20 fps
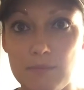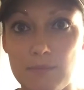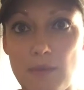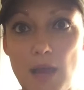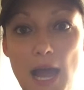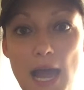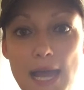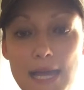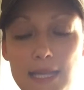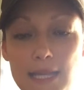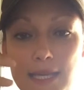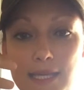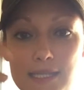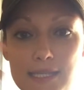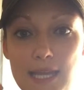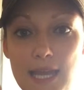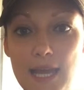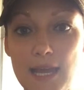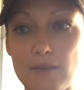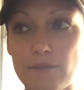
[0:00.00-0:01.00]
I like
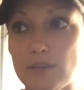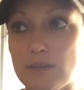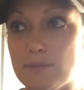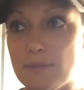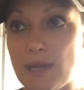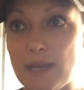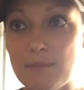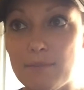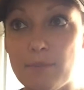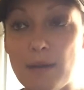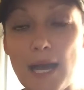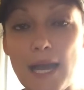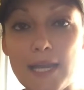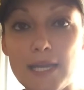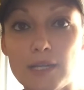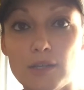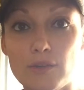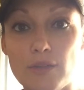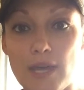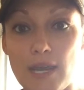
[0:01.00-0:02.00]
to have in my
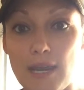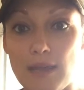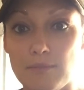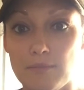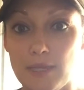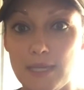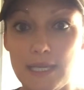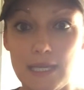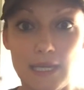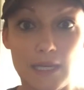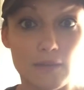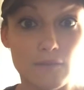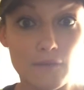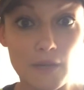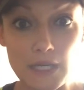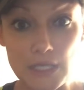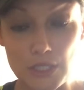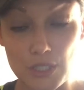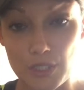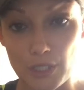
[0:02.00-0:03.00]
bio that I'm like an
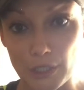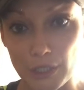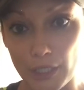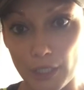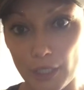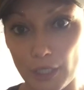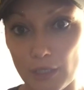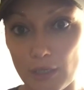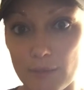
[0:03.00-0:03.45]
adventurer,